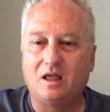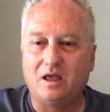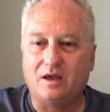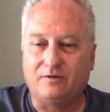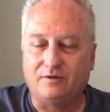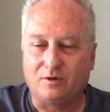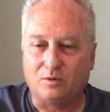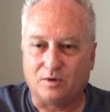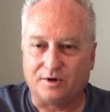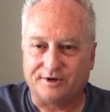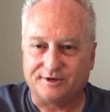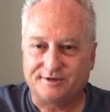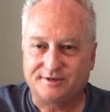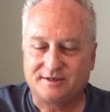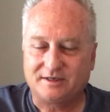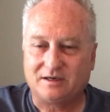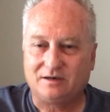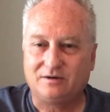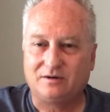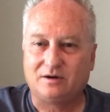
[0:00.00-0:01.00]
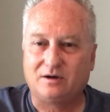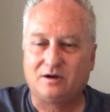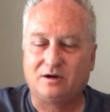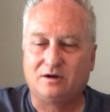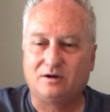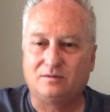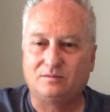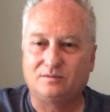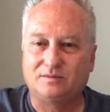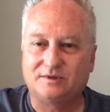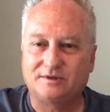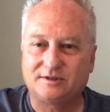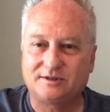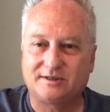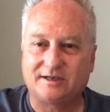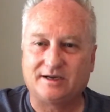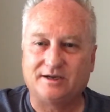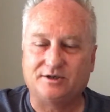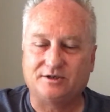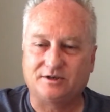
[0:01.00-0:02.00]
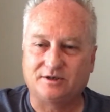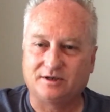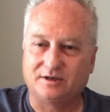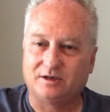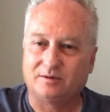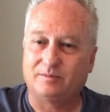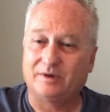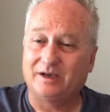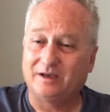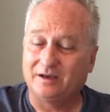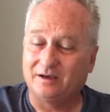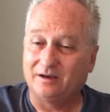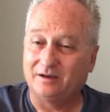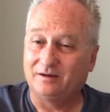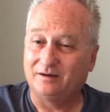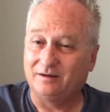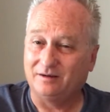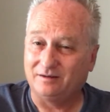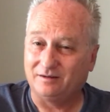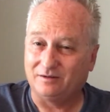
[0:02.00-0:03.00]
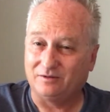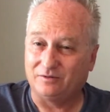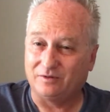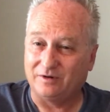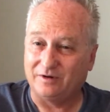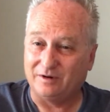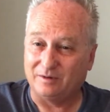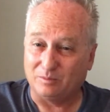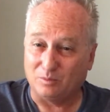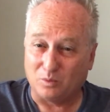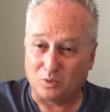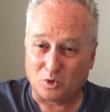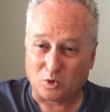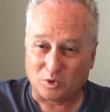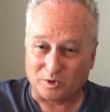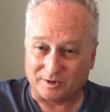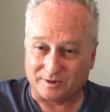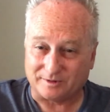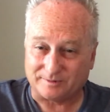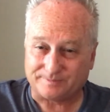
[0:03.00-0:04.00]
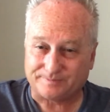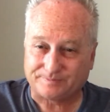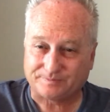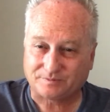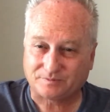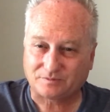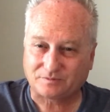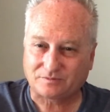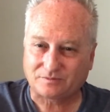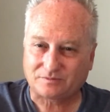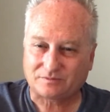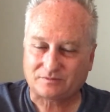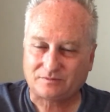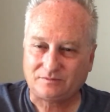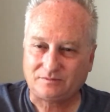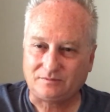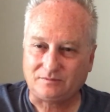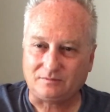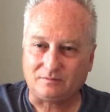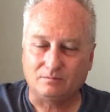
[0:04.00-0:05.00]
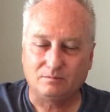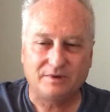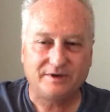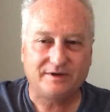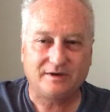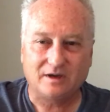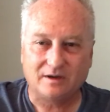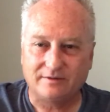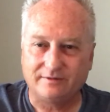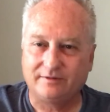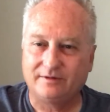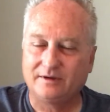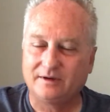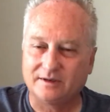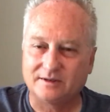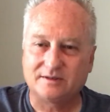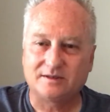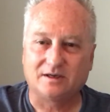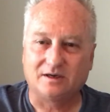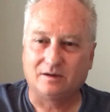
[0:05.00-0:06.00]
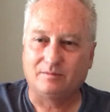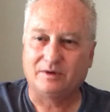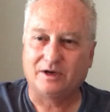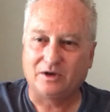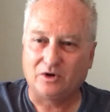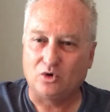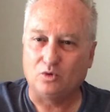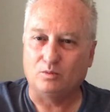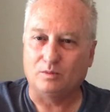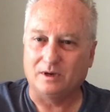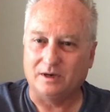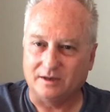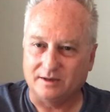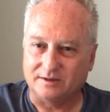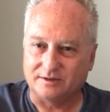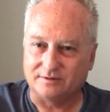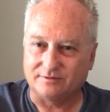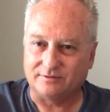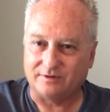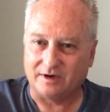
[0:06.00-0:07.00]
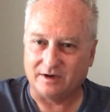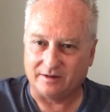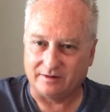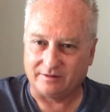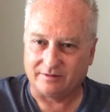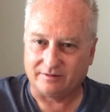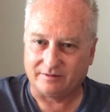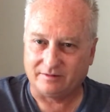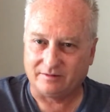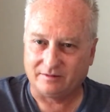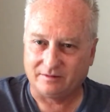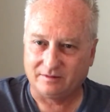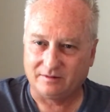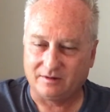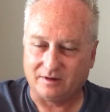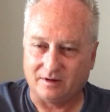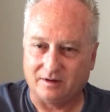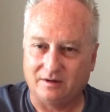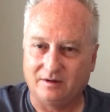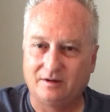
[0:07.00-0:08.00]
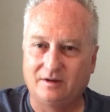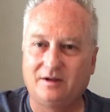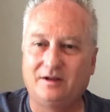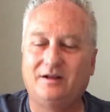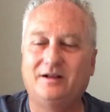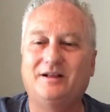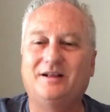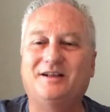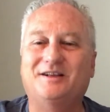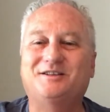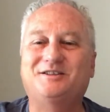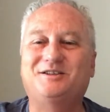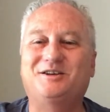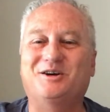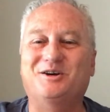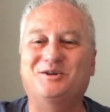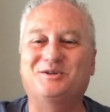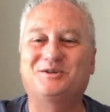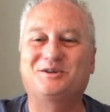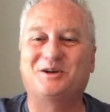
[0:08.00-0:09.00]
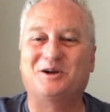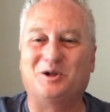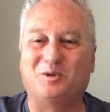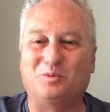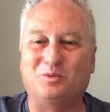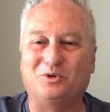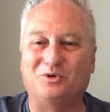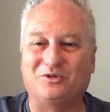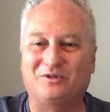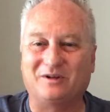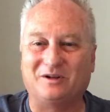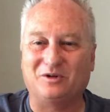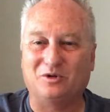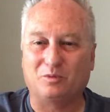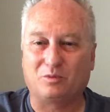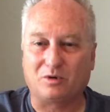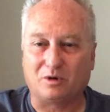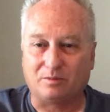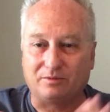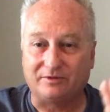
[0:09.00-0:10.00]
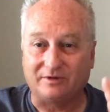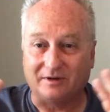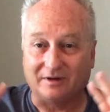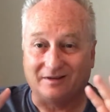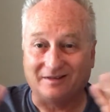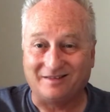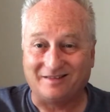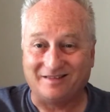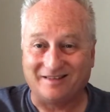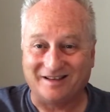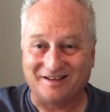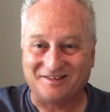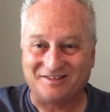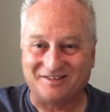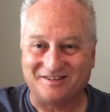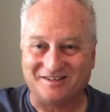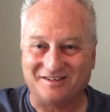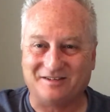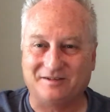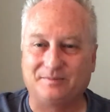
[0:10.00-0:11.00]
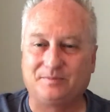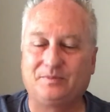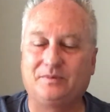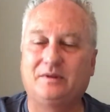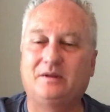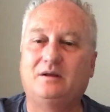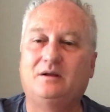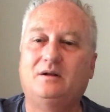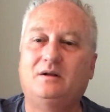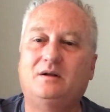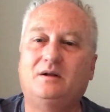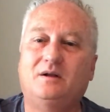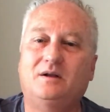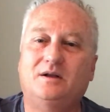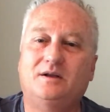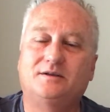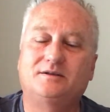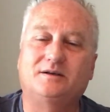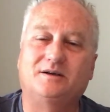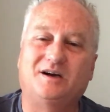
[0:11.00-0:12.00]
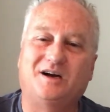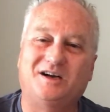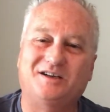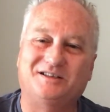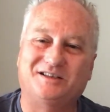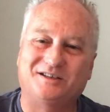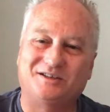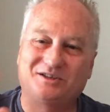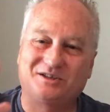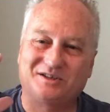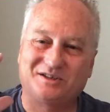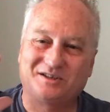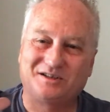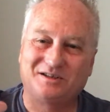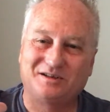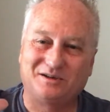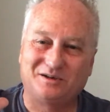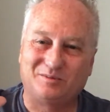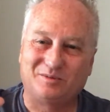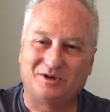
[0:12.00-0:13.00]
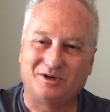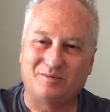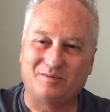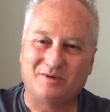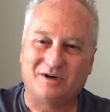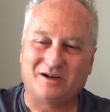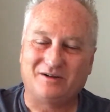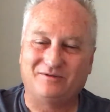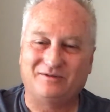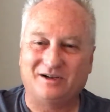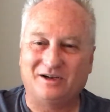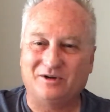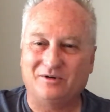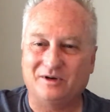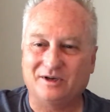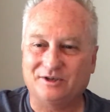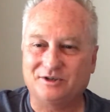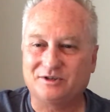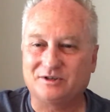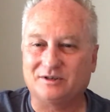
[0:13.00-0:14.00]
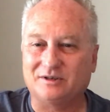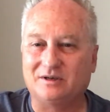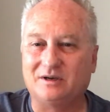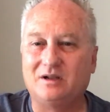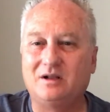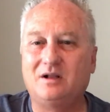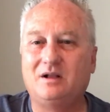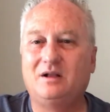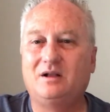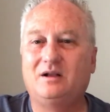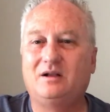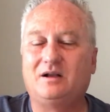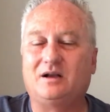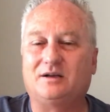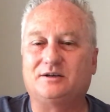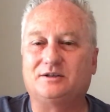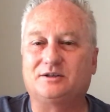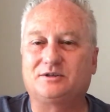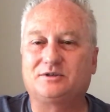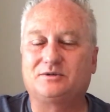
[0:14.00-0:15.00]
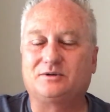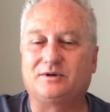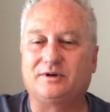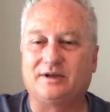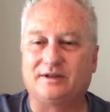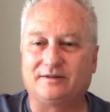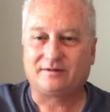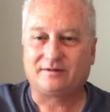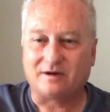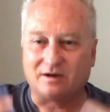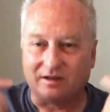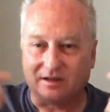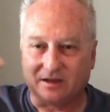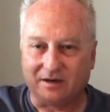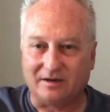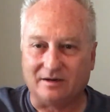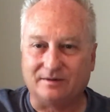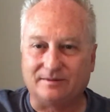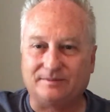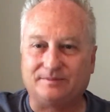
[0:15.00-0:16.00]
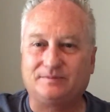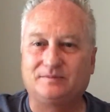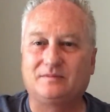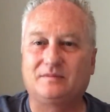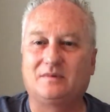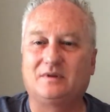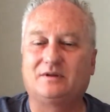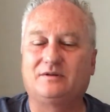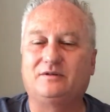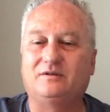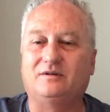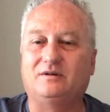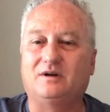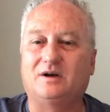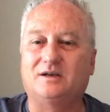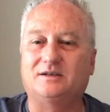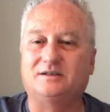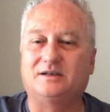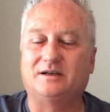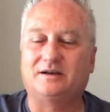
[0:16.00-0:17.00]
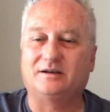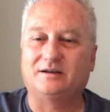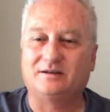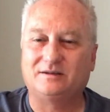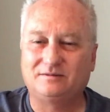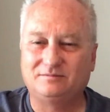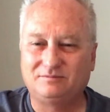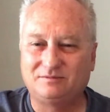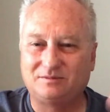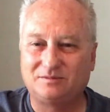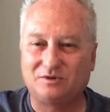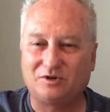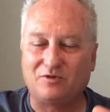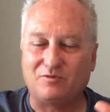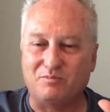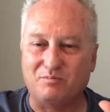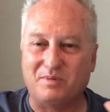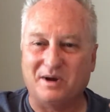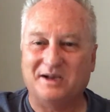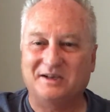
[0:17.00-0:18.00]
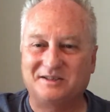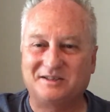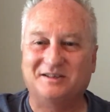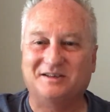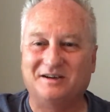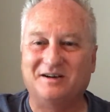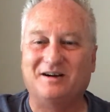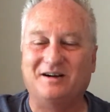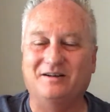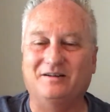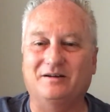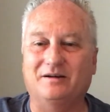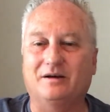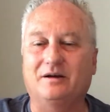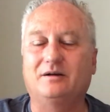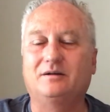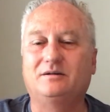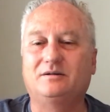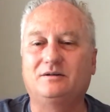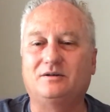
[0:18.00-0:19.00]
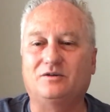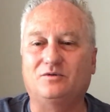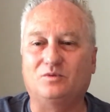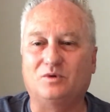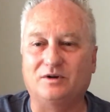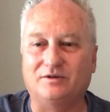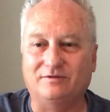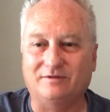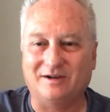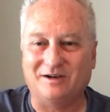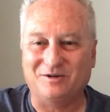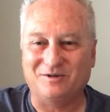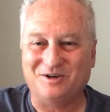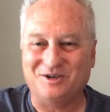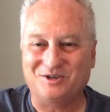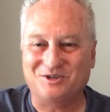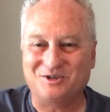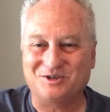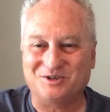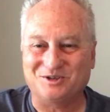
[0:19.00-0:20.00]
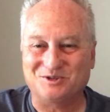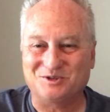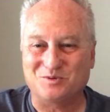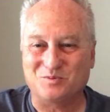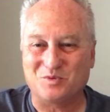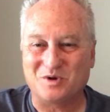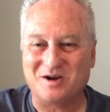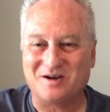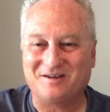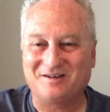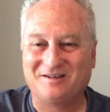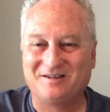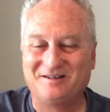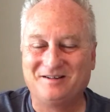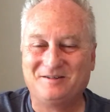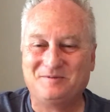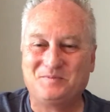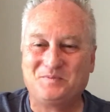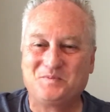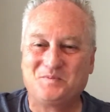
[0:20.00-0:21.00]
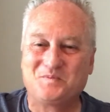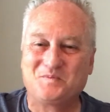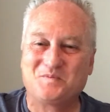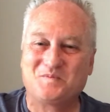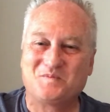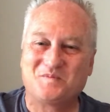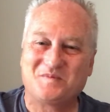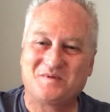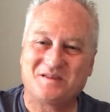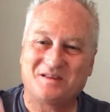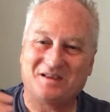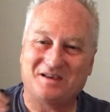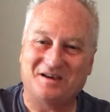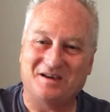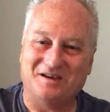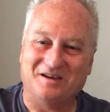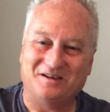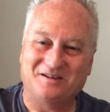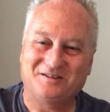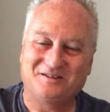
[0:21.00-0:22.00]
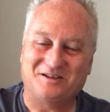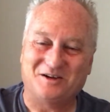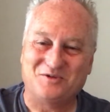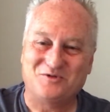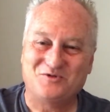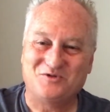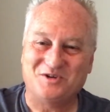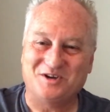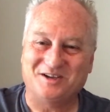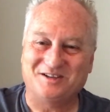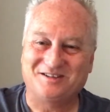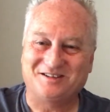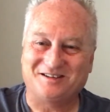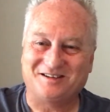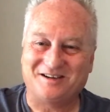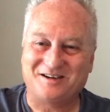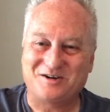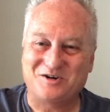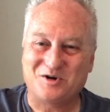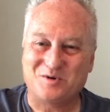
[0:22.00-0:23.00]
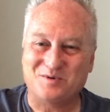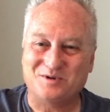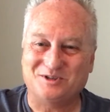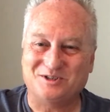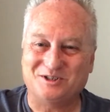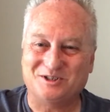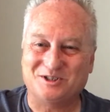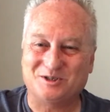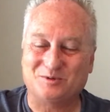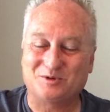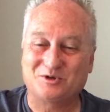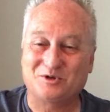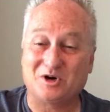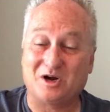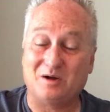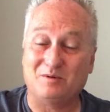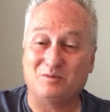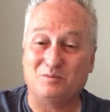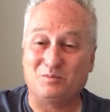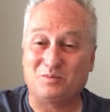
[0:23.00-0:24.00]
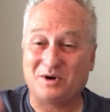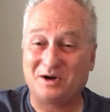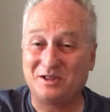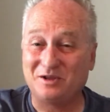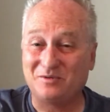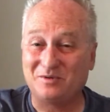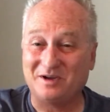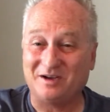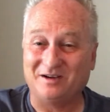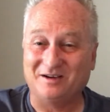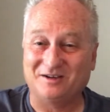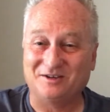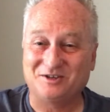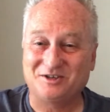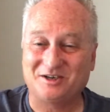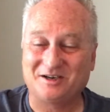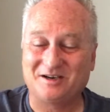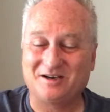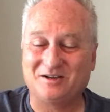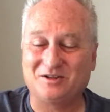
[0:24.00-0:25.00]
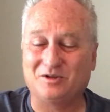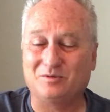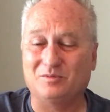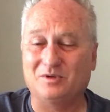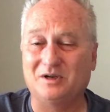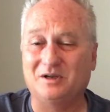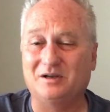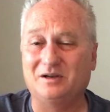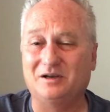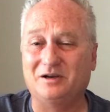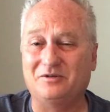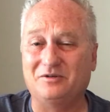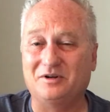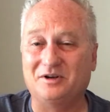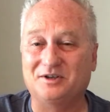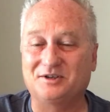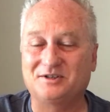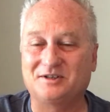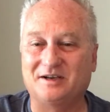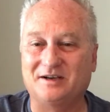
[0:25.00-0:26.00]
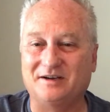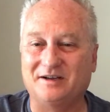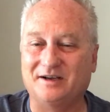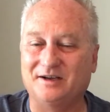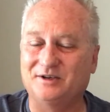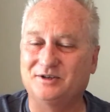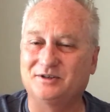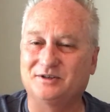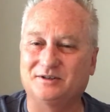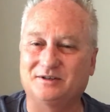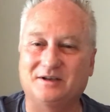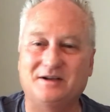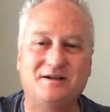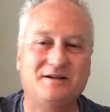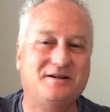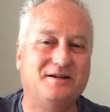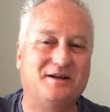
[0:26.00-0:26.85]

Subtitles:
If you want to sell your home, staging it and making it neat is very important, but don't think it's going to make you millions of rands, okay? It's going to help you sell your property. That's it. So guys, that's just a little bit about valuation. I just thought throw that in so you guys get a sort of basic idea of what valuation is about. Hey, don't forget to like, comment and subscribe. And by the way, go check out the Millionaire Real Estate Agent.